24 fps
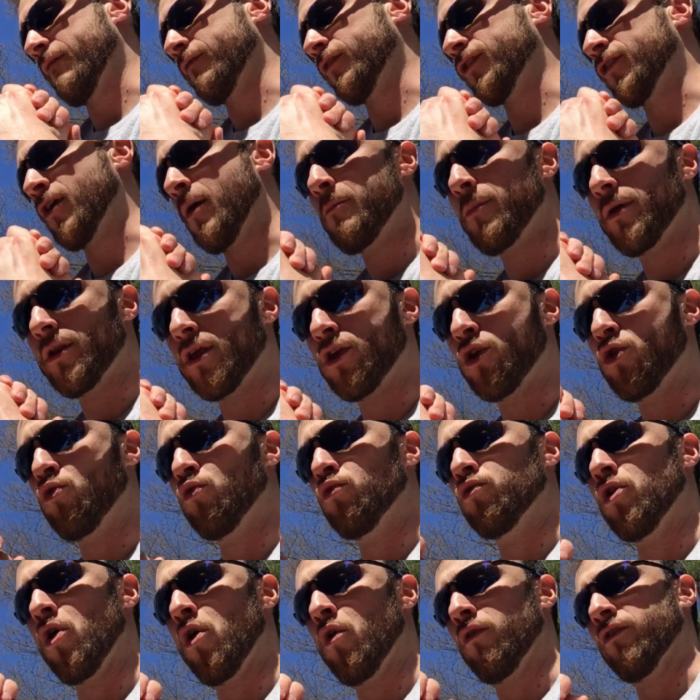Somebody who
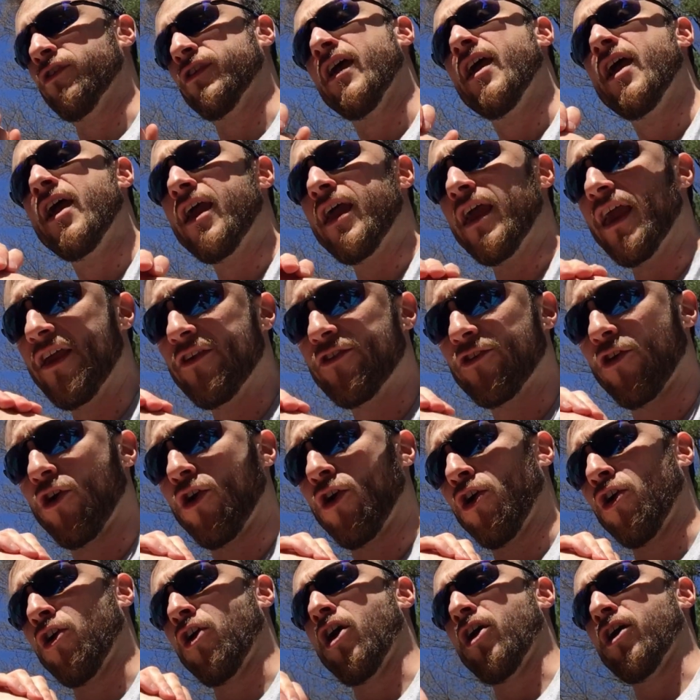knows his or
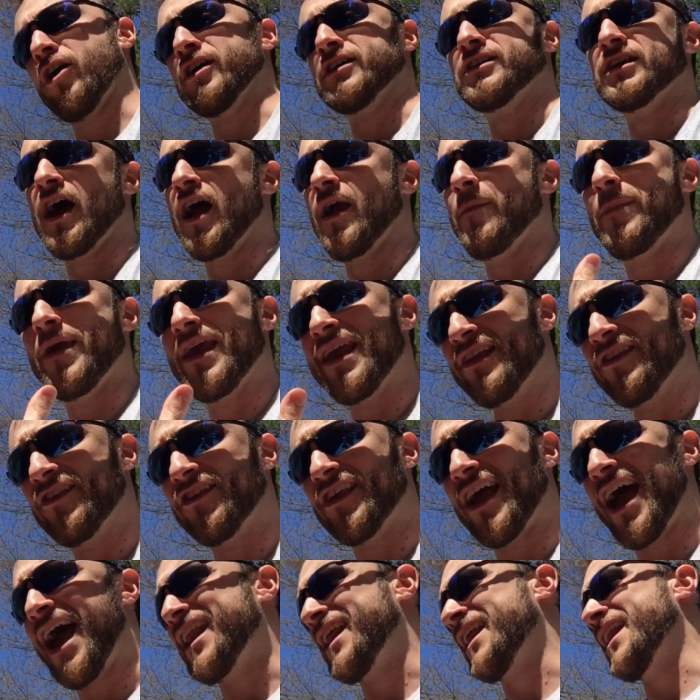her archetype
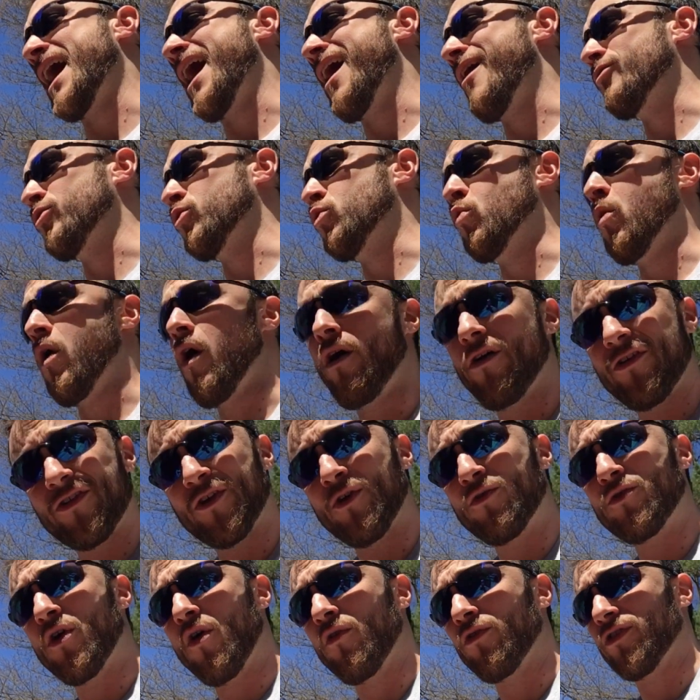inside and out, who also
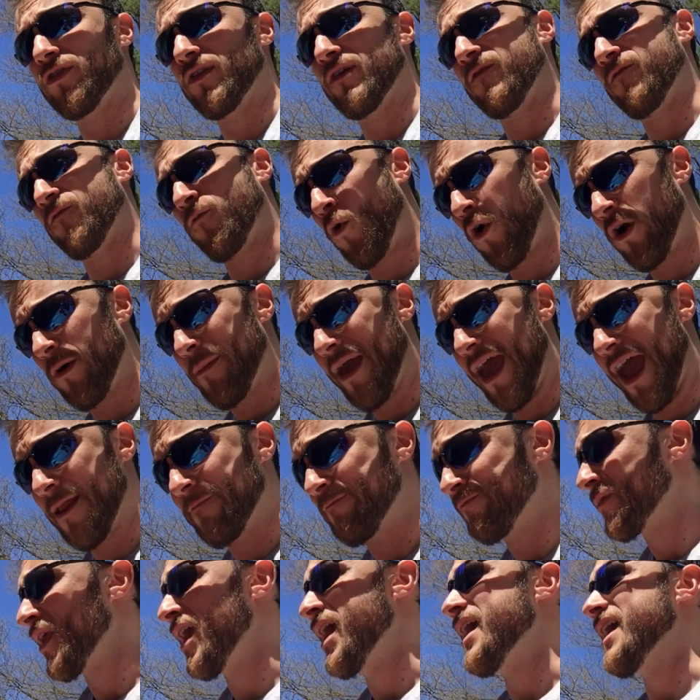knows the format
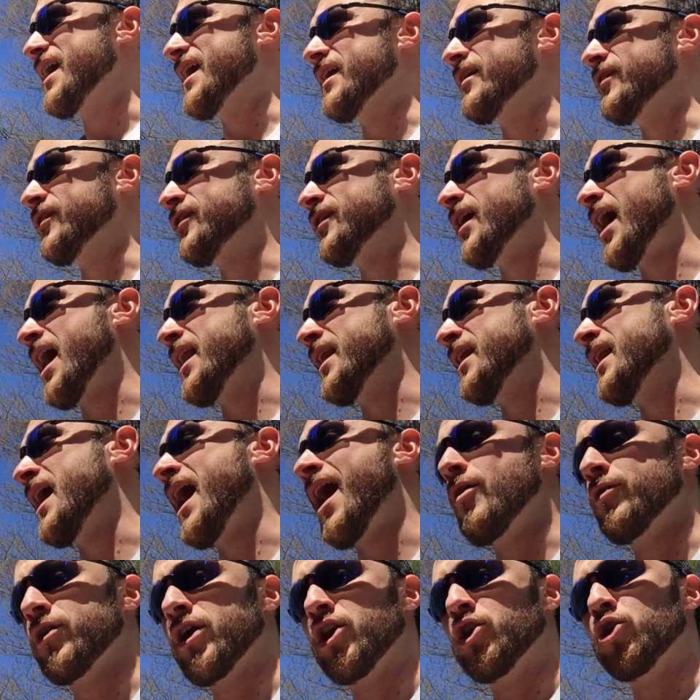inside and
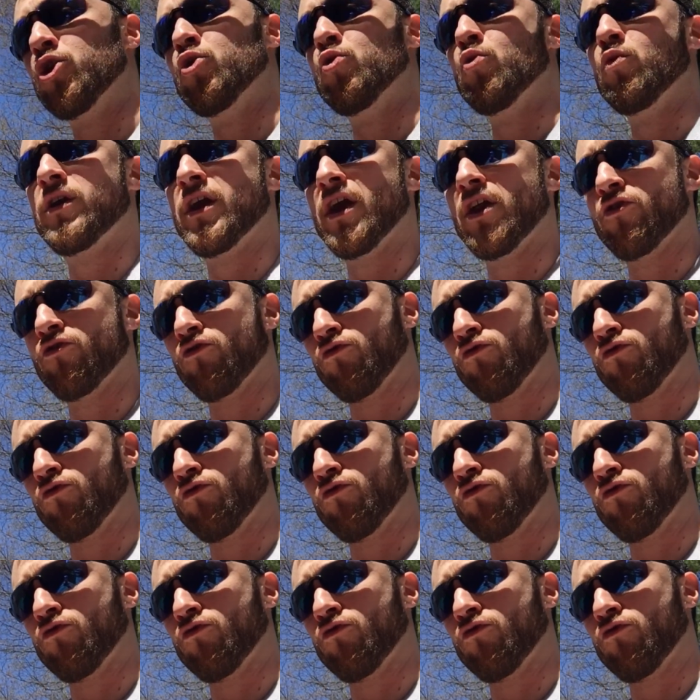out, and who can